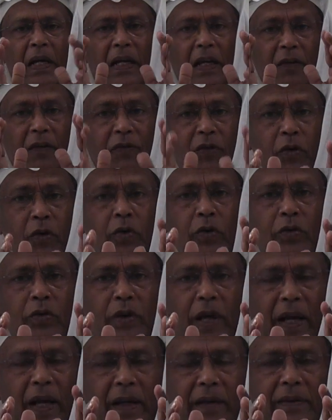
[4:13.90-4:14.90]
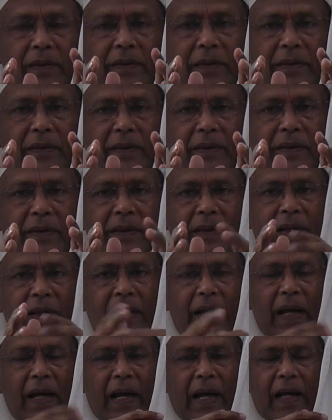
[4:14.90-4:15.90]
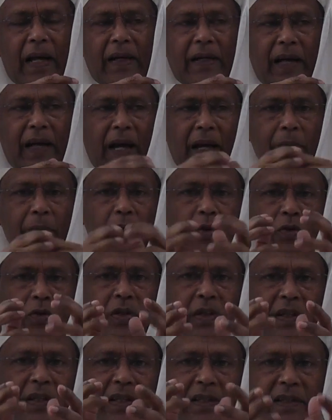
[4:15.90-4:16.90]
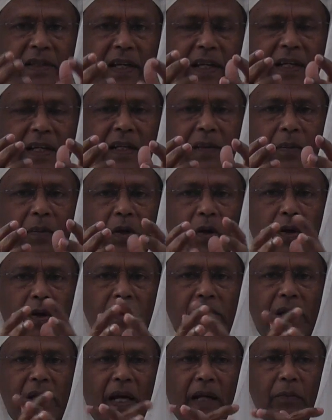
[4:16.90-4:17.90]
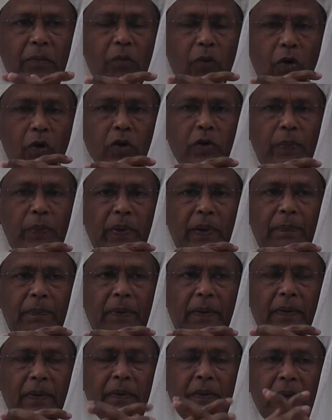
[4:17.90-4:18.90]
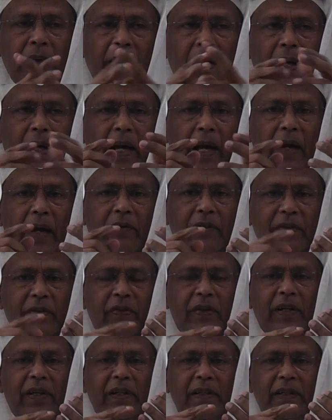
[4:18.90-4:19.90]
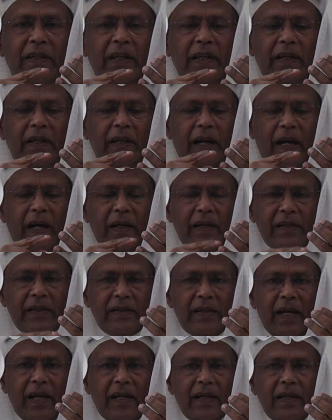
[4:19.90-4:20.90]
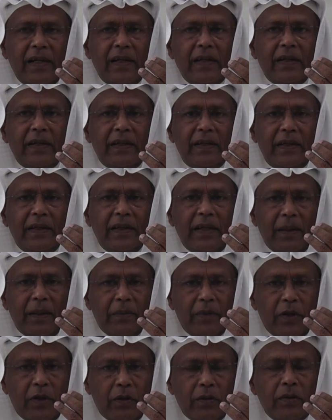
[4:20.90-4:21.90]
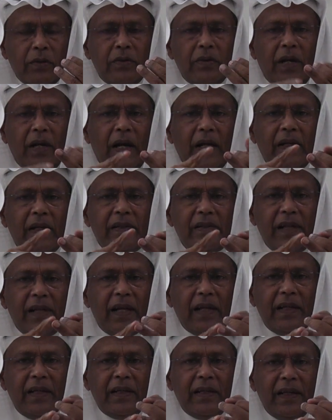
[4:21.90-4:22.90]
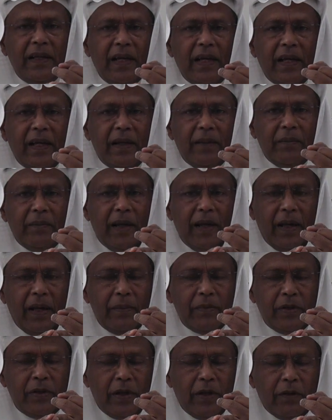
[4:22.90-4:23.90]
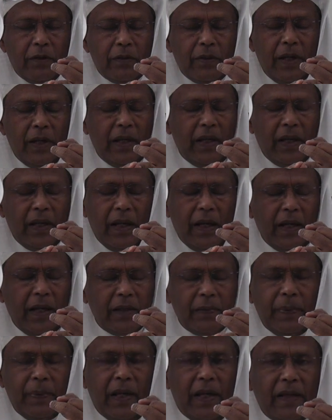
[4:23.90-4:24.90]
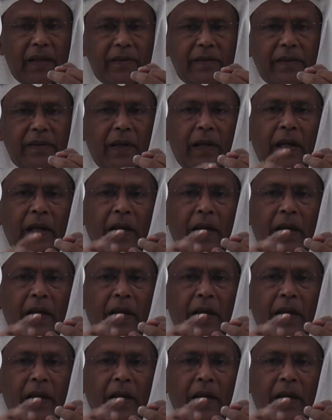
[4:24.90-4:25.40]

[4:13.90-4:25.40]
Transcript: If you do that, and I am using this technique because most people have difficulty in understanding EMQs, understanding SBAs.